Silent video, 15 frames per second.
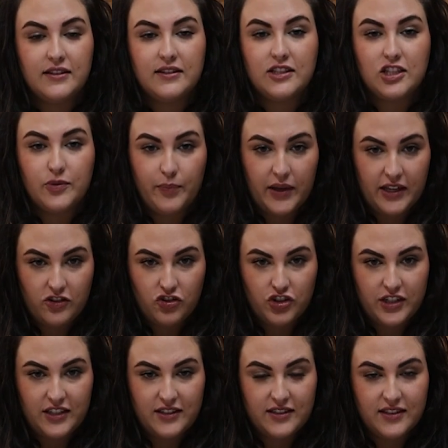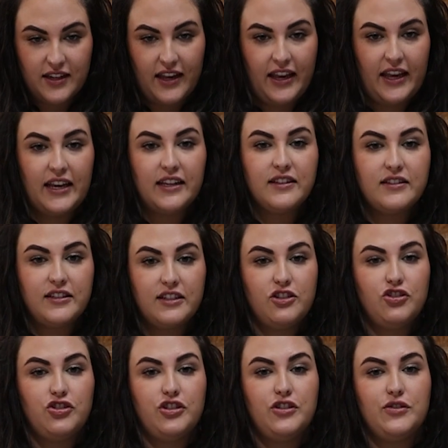sponges, and
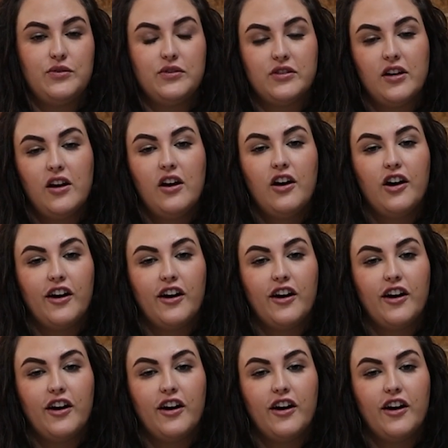tissues